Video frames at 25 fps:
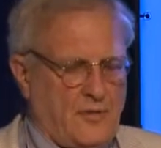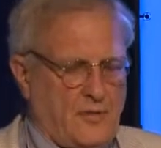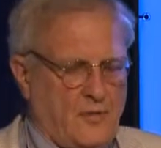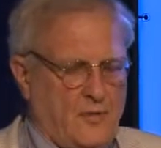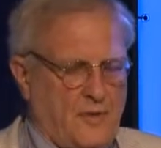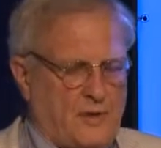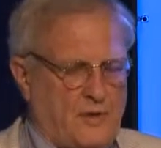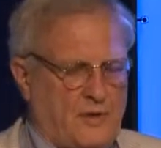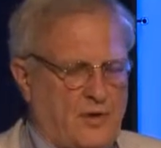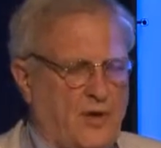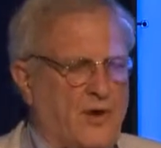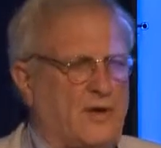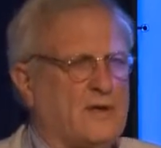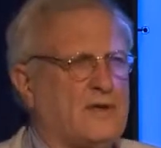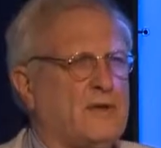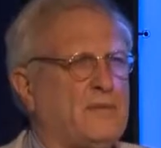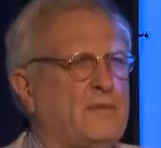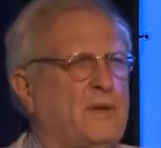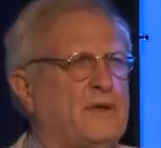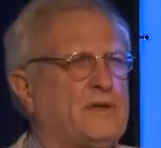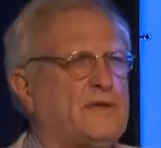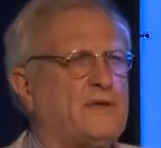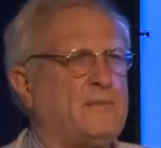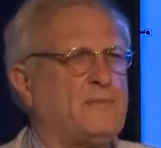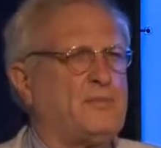We talked
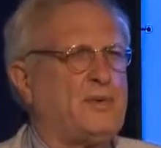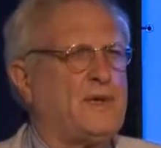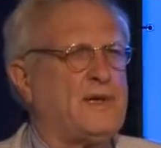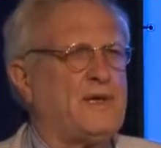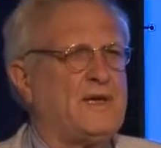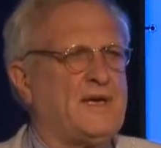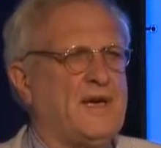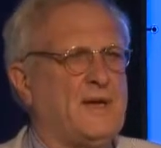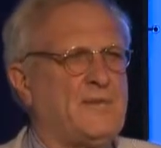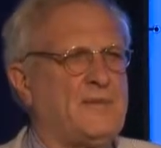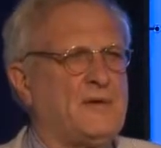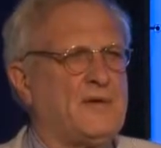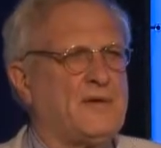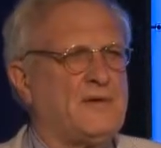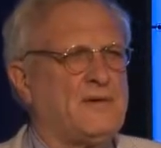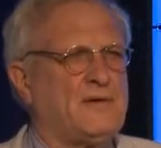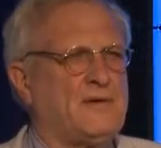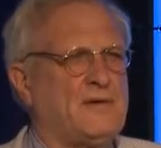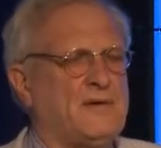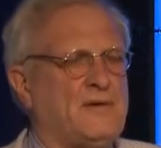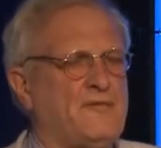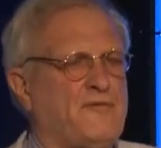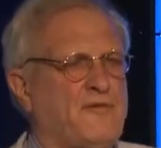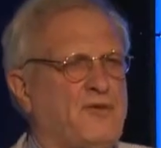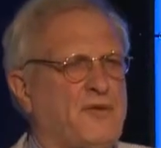about the pandemic
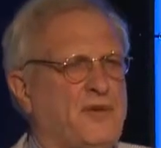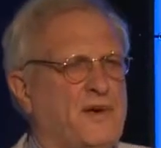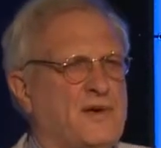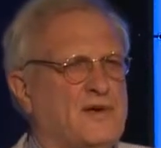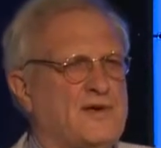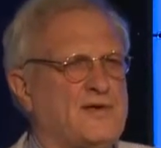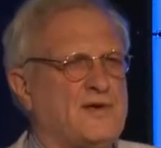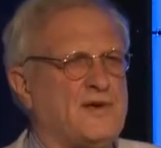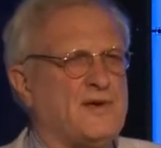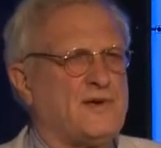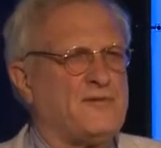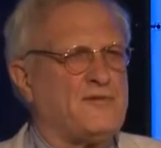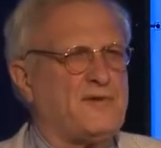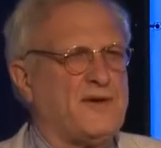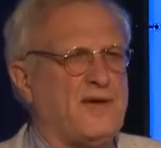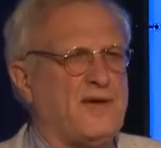of influenza of